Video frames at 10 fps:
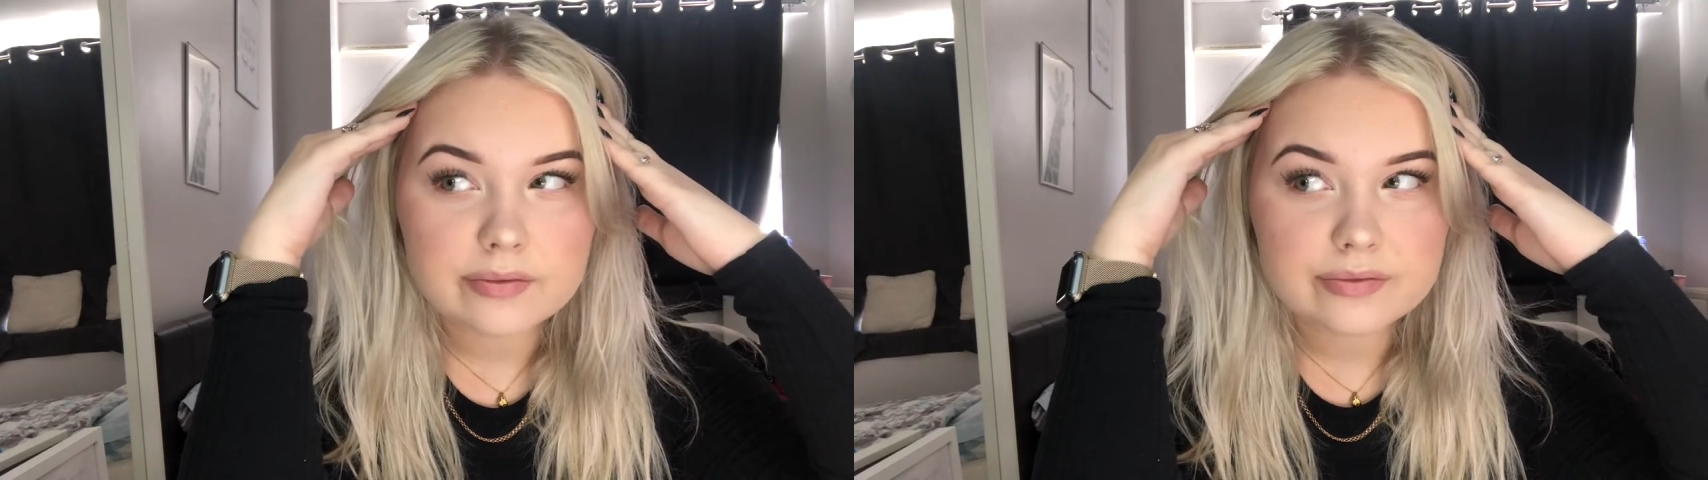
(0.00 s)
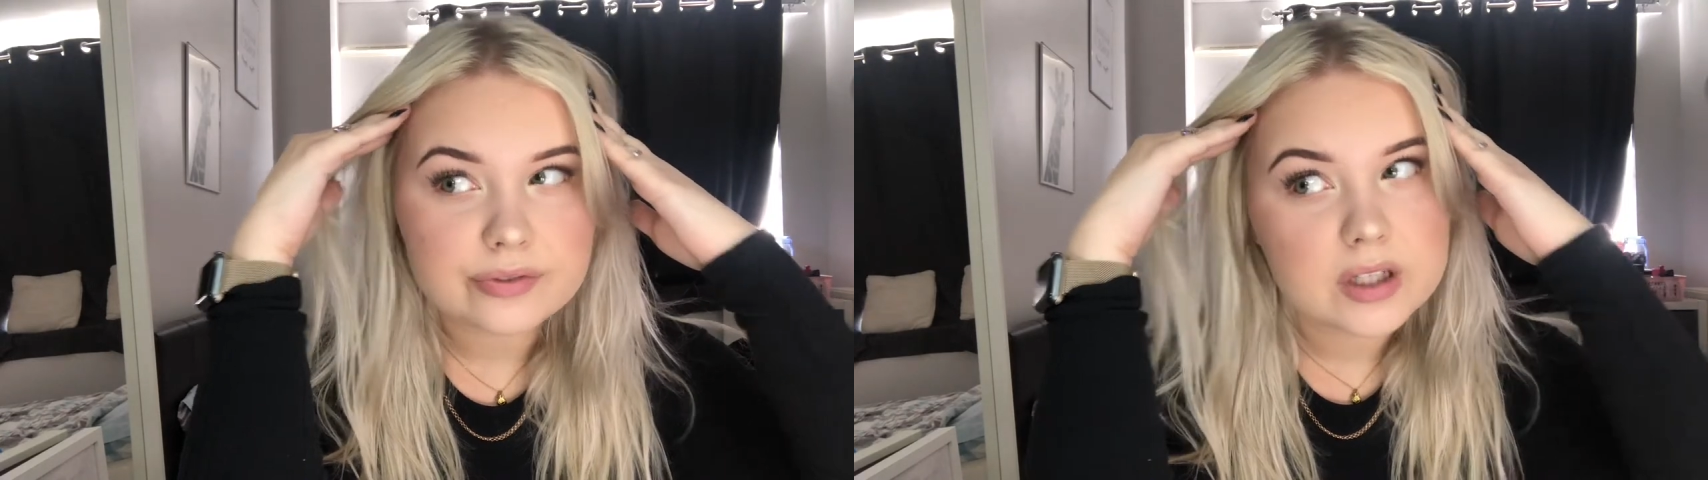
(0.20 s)

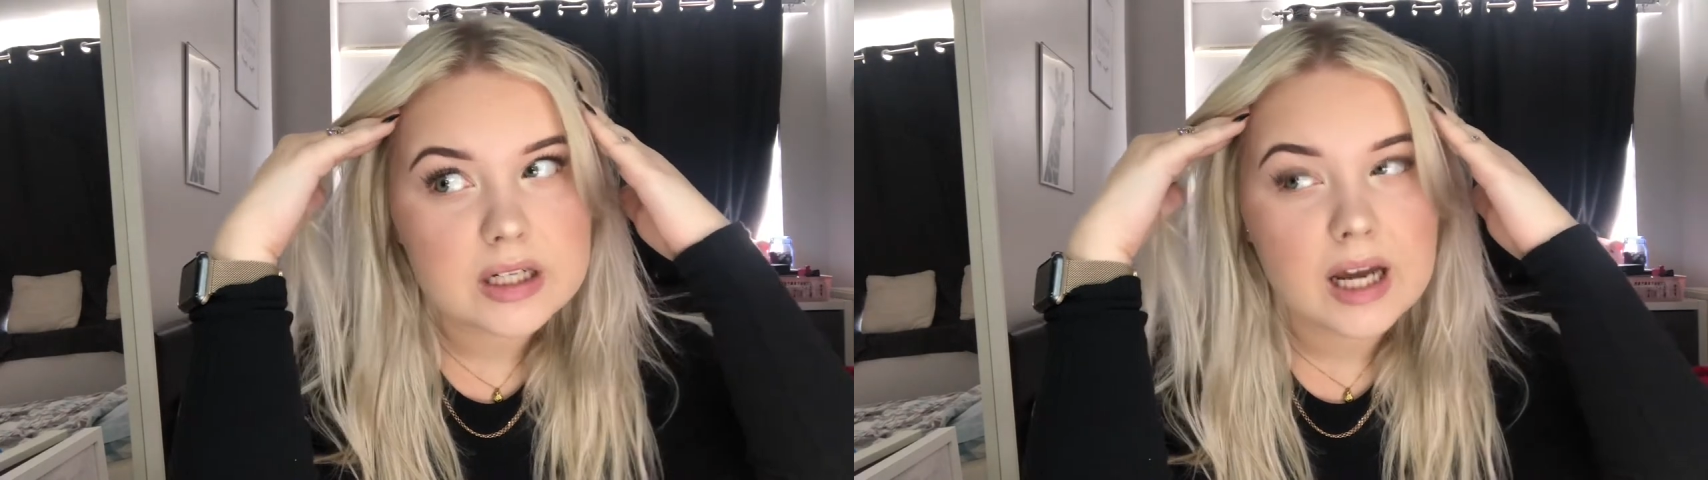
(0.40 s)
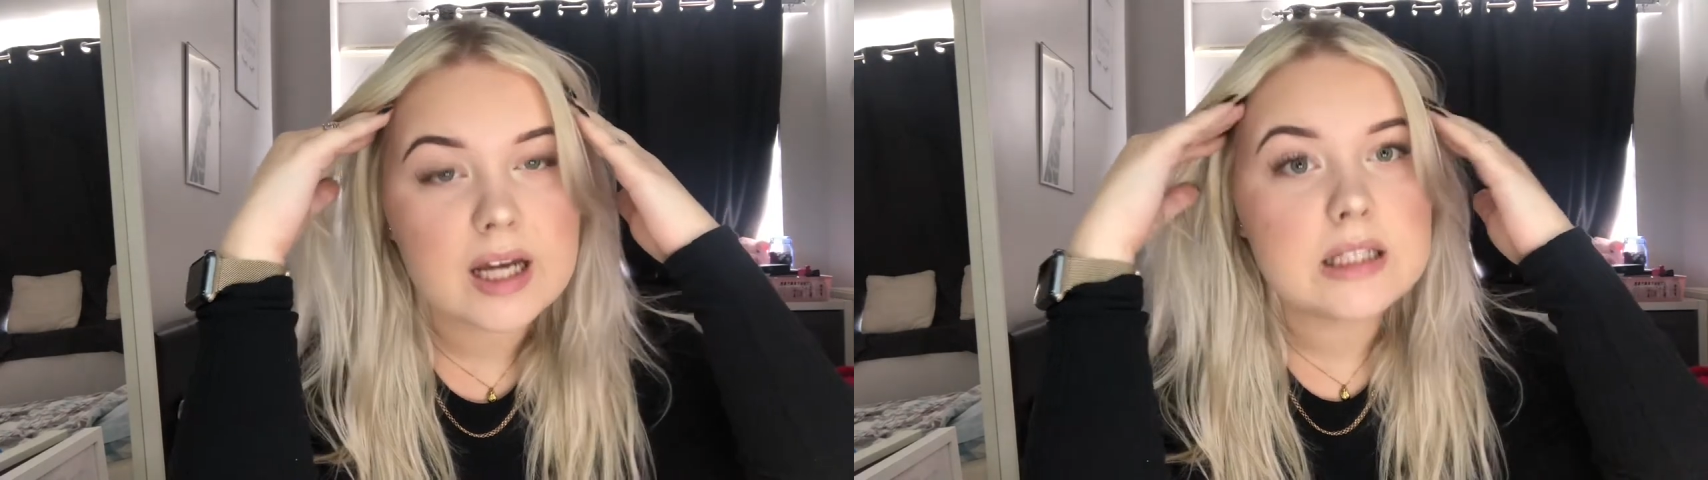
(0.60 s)
3
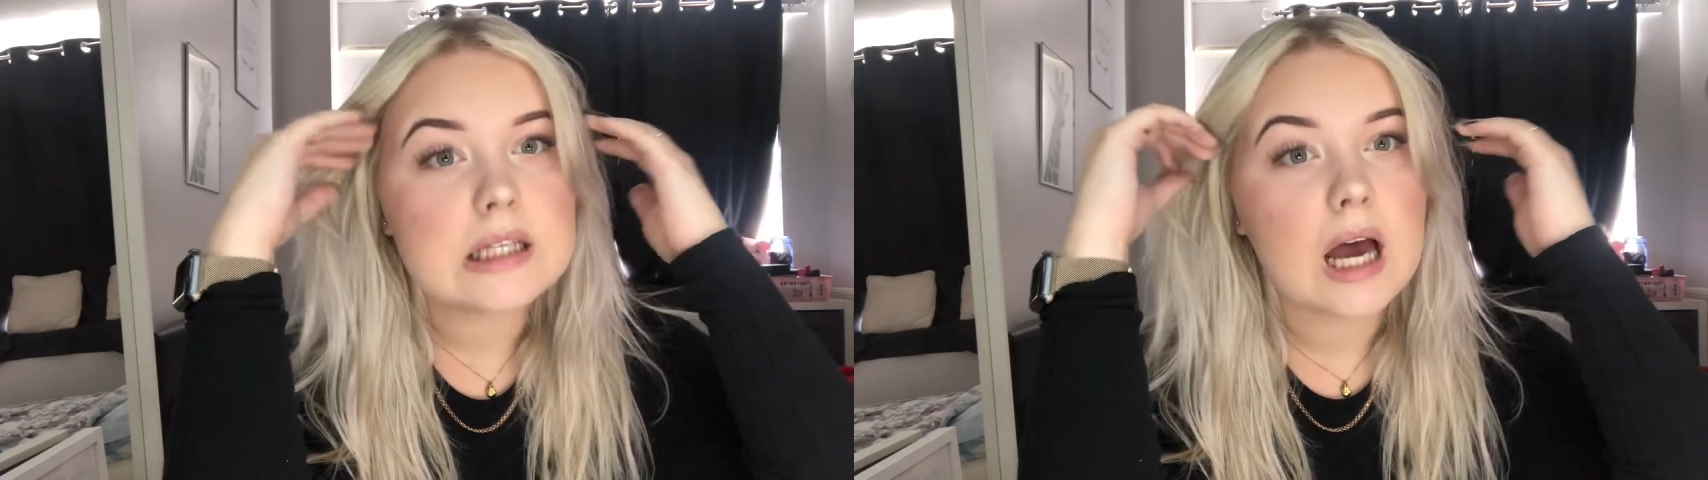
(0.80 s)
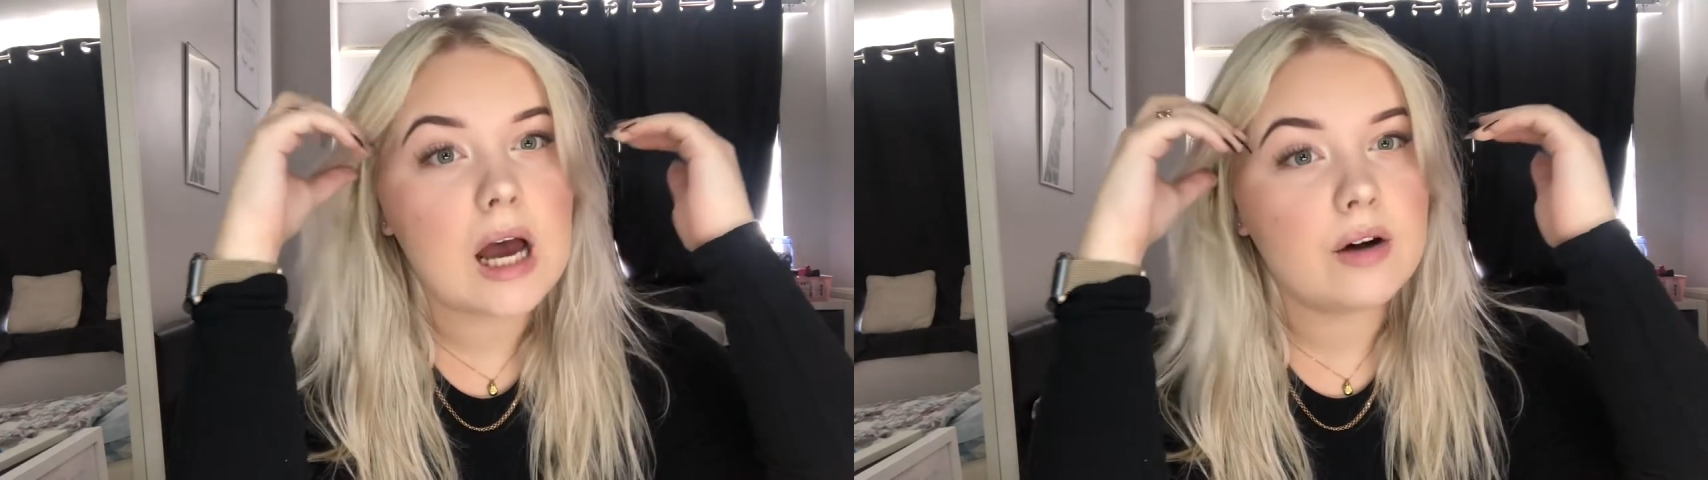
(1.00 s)
days
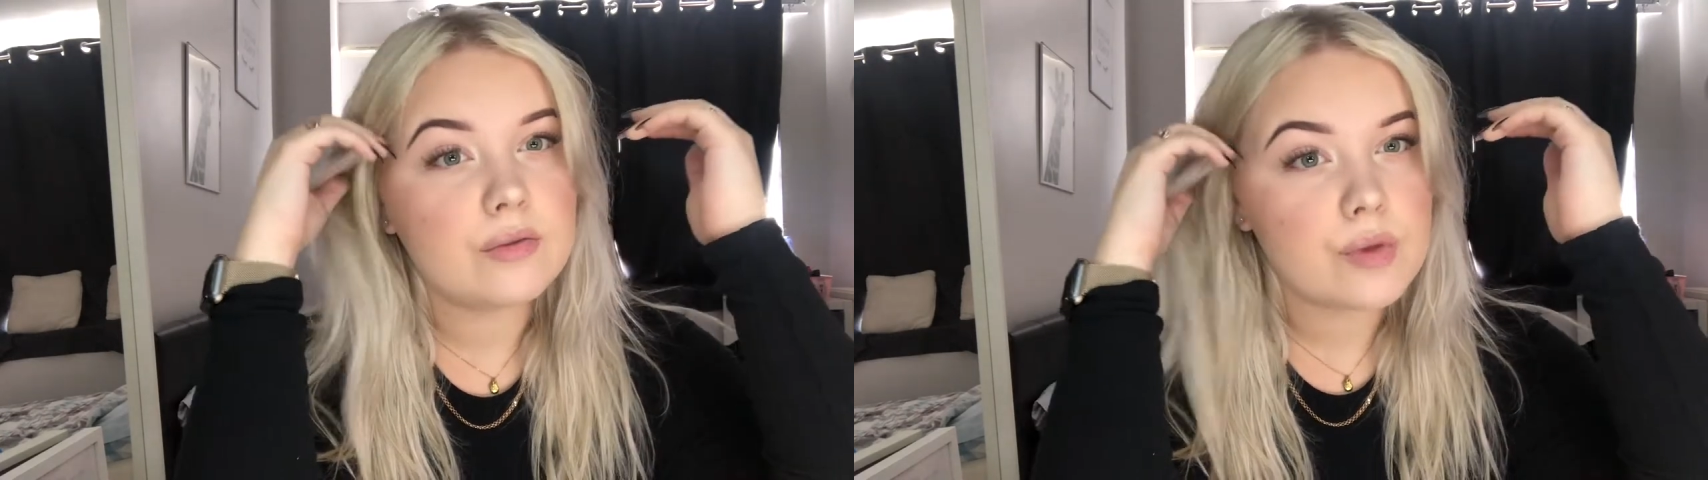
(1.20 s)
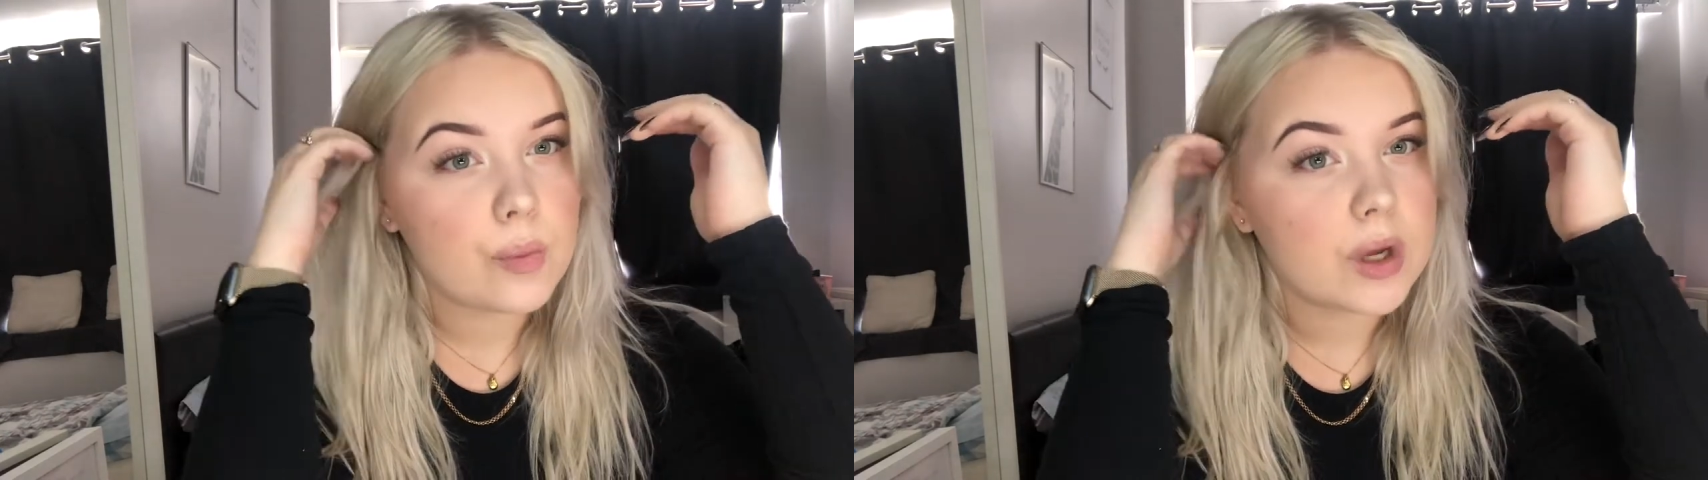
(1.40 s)
out
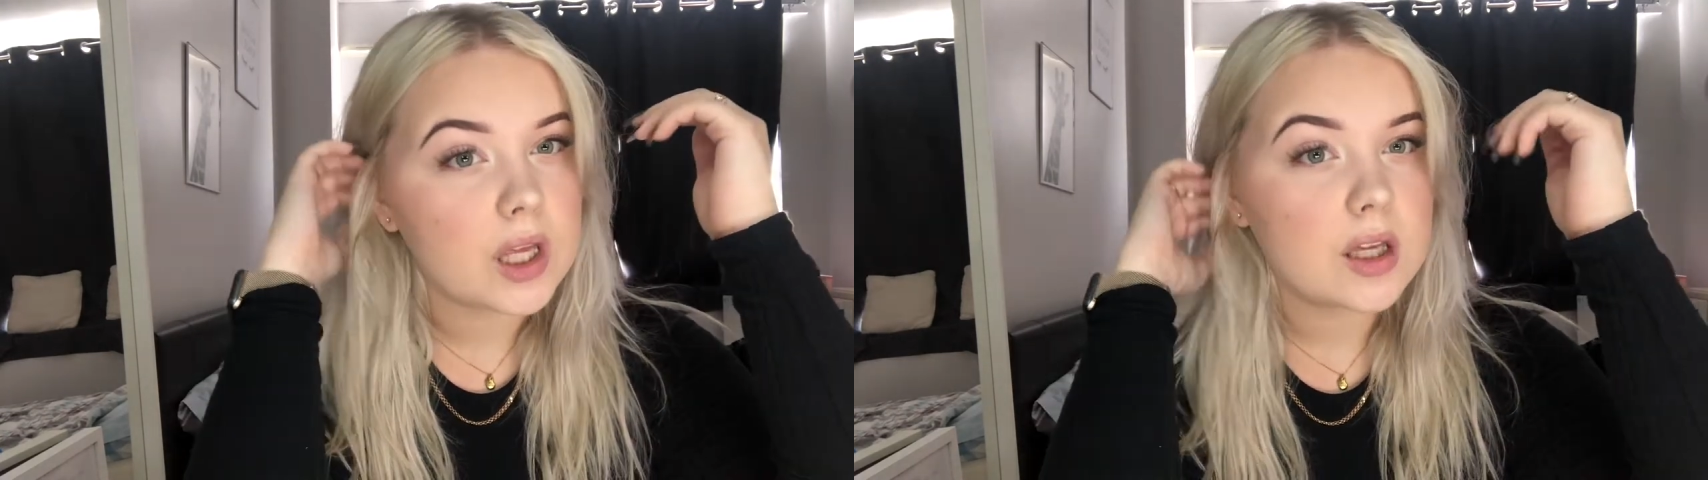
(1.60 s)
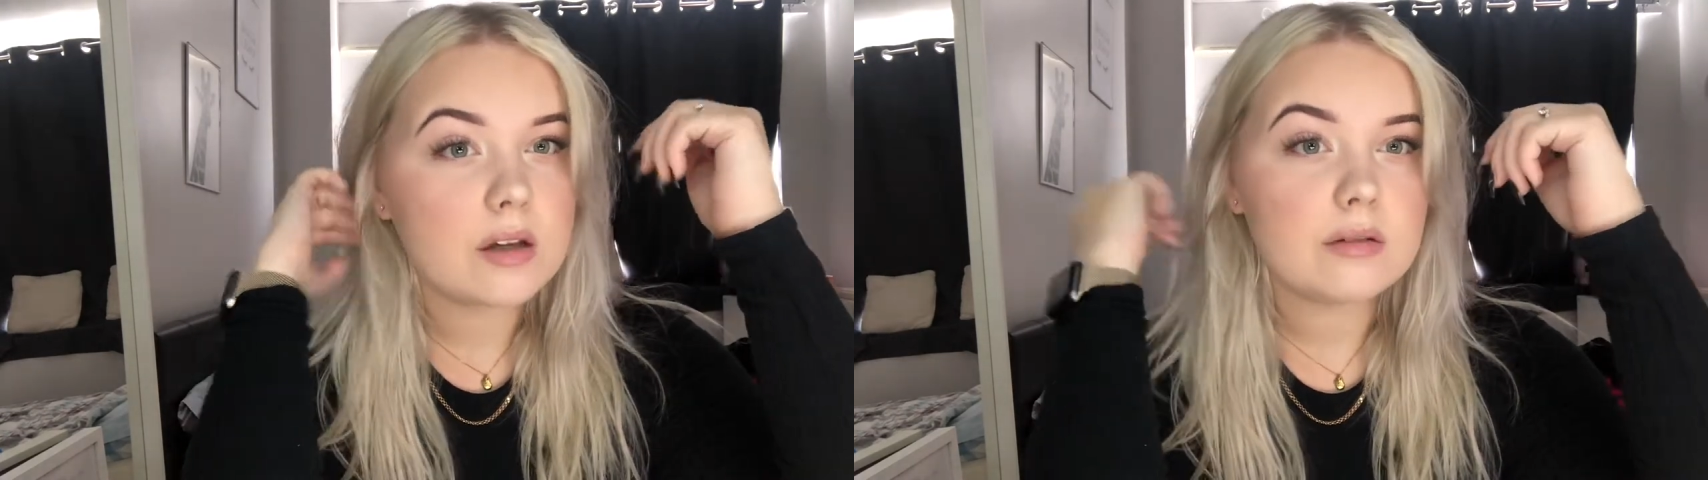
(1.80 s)
of the
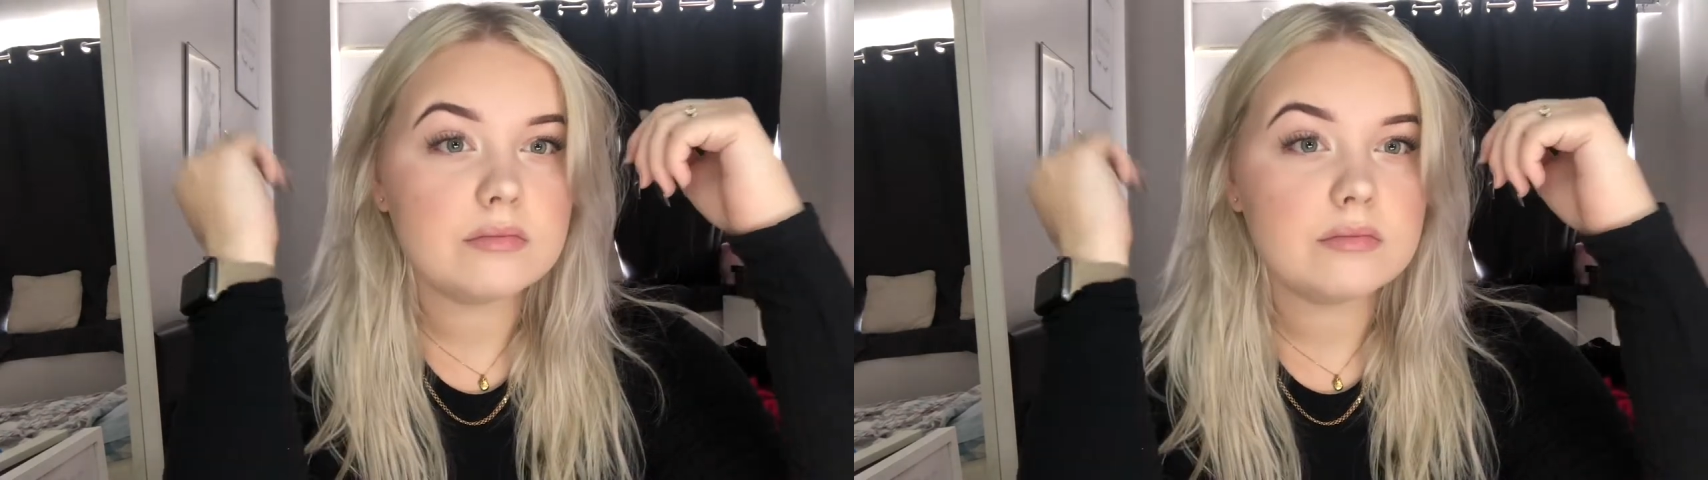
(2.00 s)
week,